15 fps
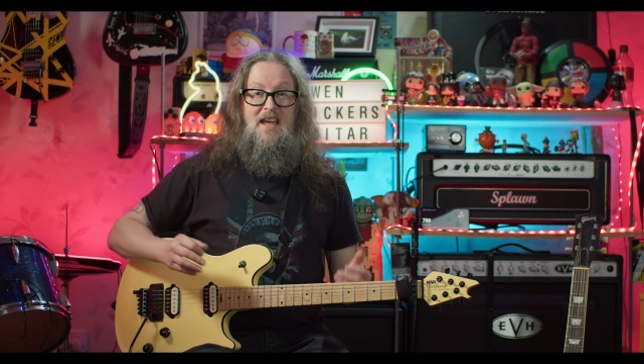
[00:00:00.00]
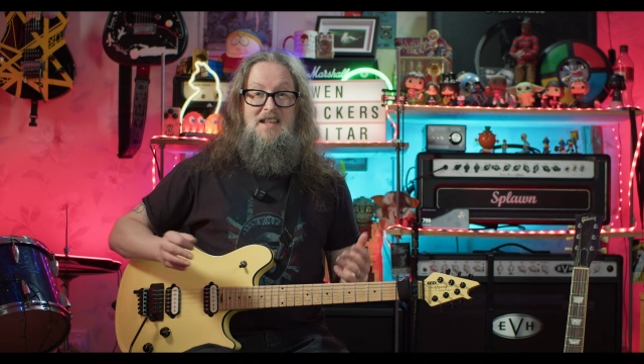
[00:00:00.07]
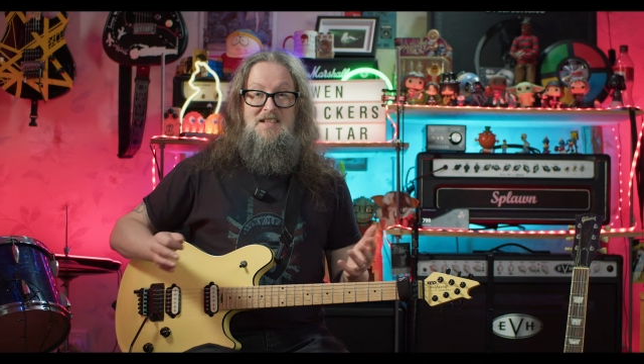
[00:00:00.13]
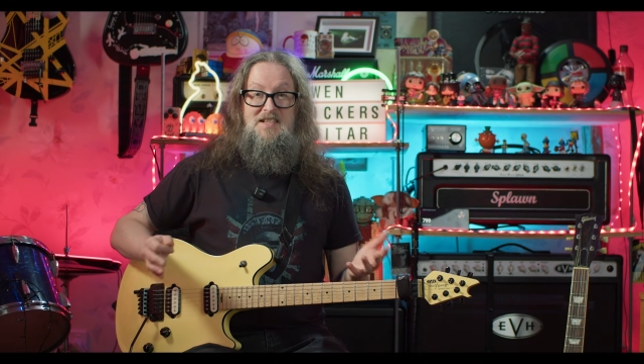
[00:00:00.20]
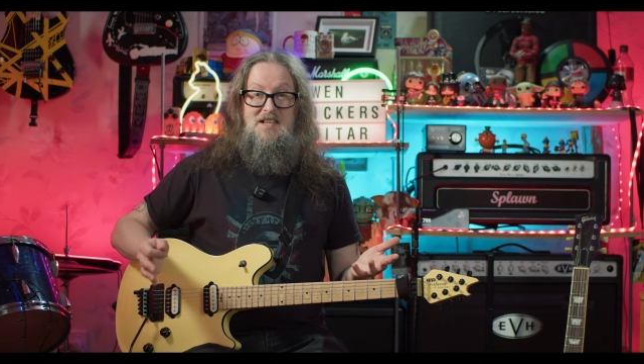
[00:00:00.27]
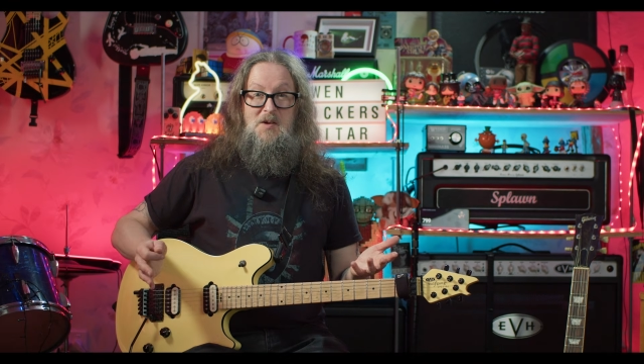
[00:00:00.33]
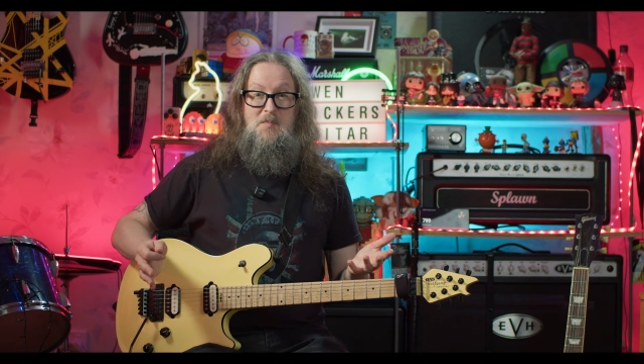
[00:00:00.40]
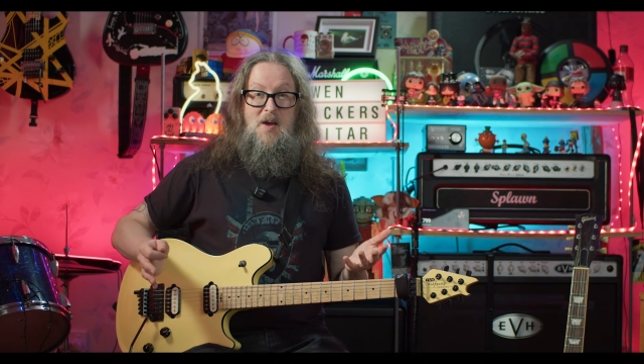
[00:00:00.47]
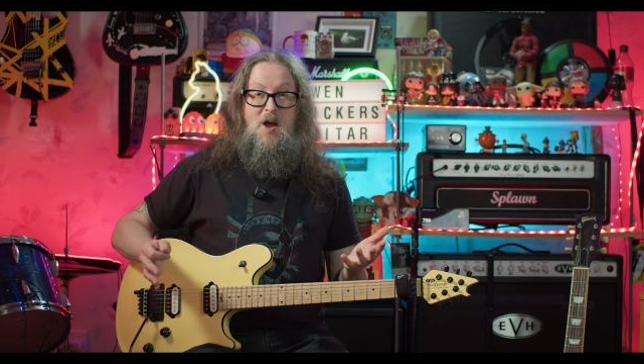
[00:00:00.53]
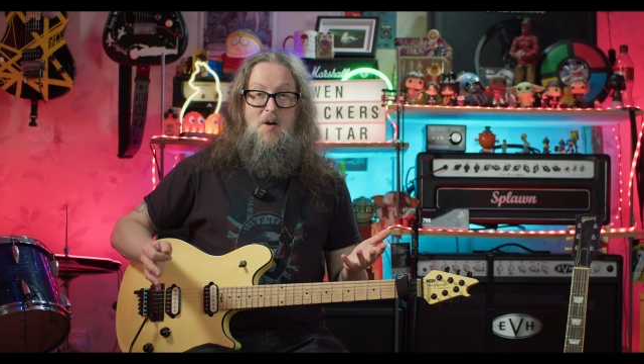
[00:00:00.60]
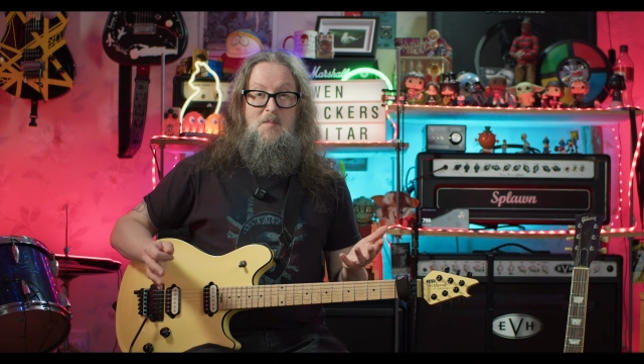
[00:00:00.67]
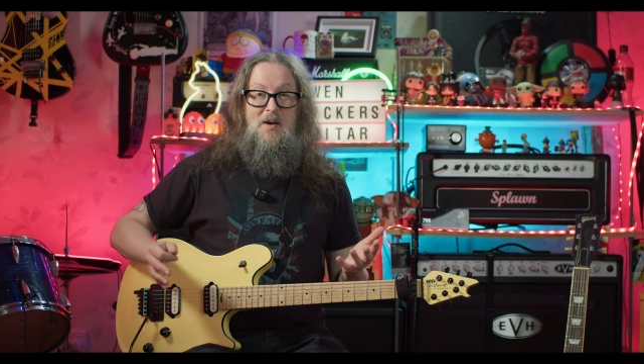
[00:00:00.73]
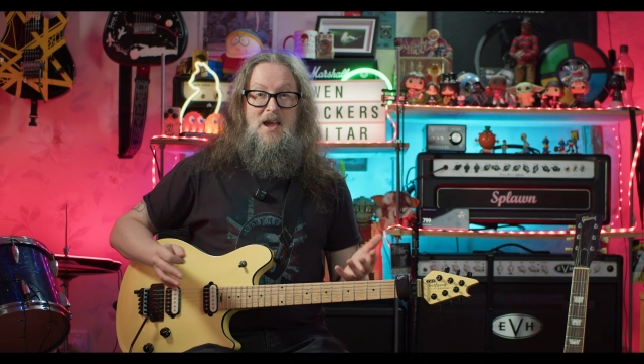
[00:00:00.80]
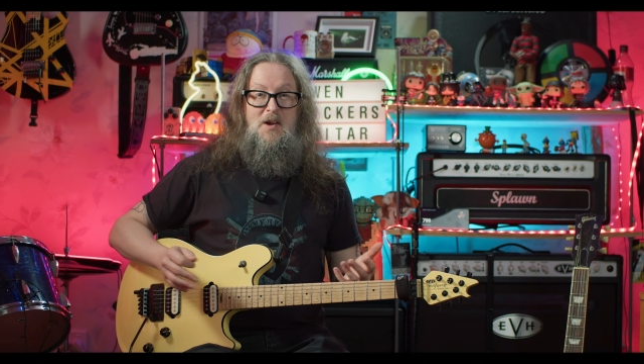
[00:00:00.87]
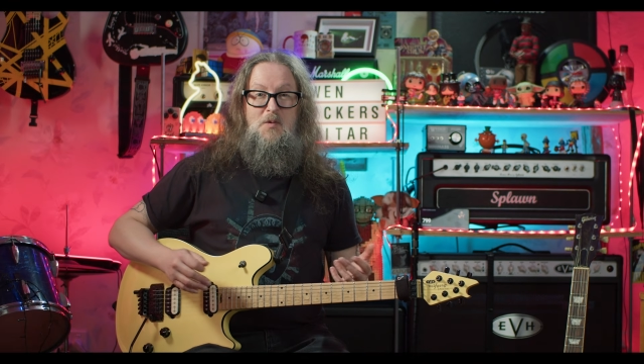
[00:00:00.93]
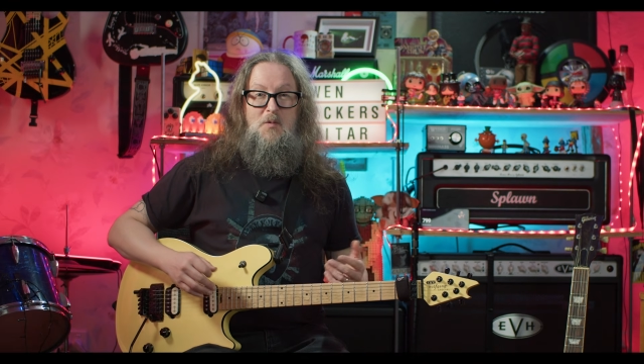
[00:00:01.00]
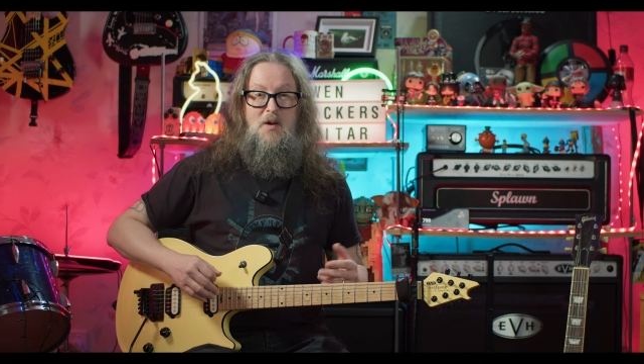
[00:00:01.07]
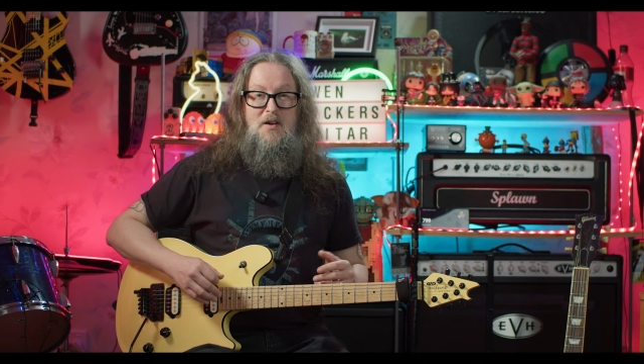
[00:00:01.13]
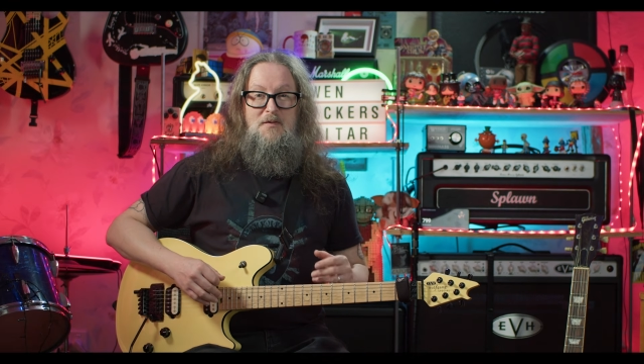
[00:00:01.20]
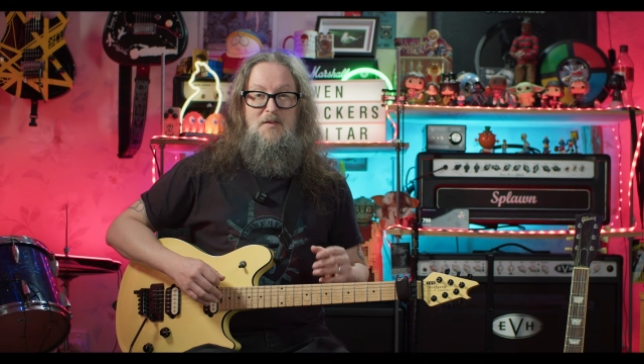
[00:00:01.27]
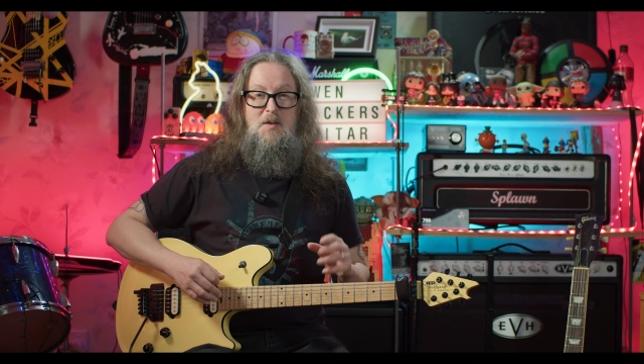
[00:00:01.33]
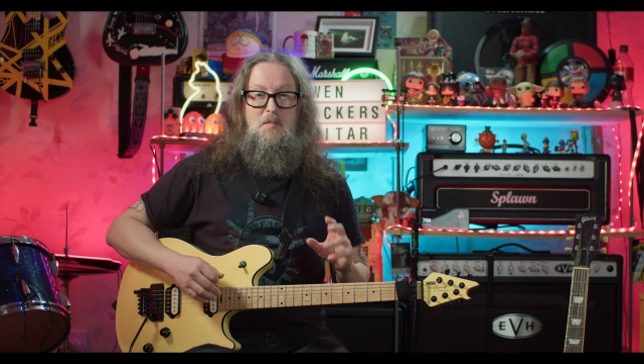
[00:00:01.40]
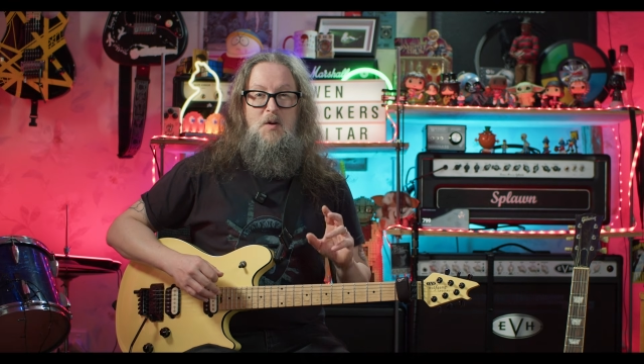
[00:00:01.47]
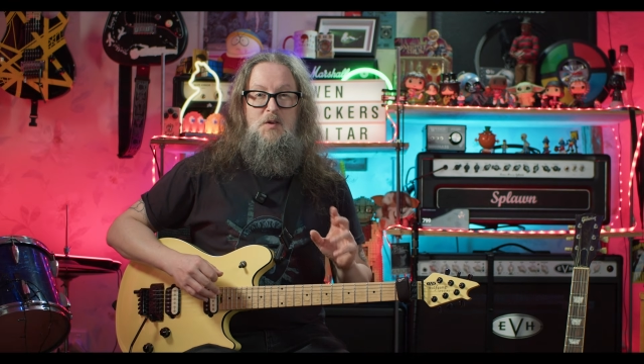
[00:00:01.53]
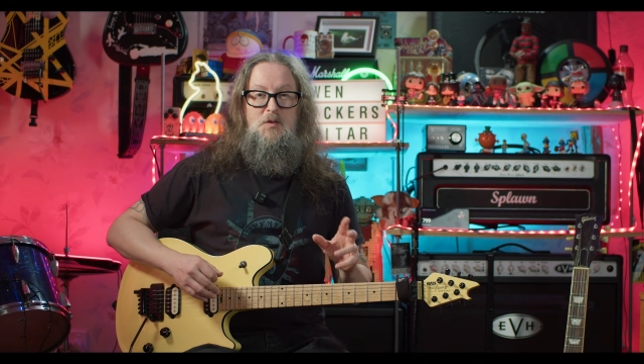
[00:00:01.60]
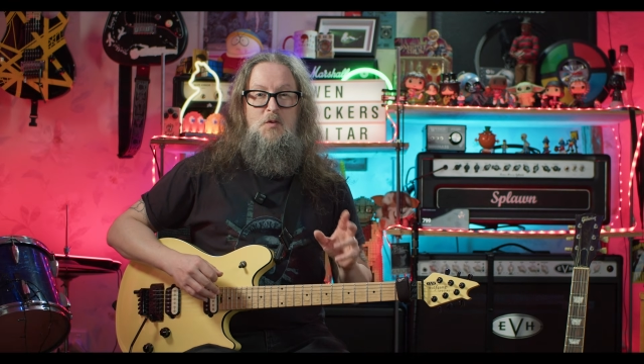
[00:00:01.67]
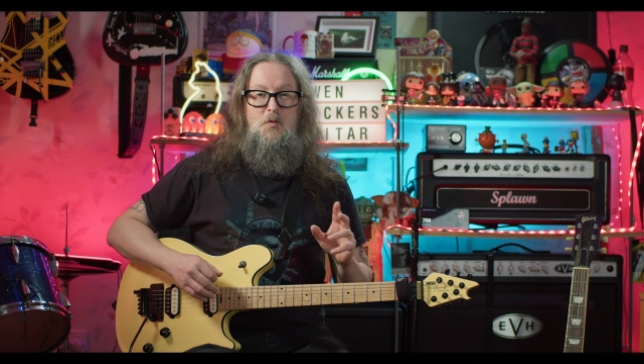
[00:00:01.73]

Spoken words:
and somehow made one of the most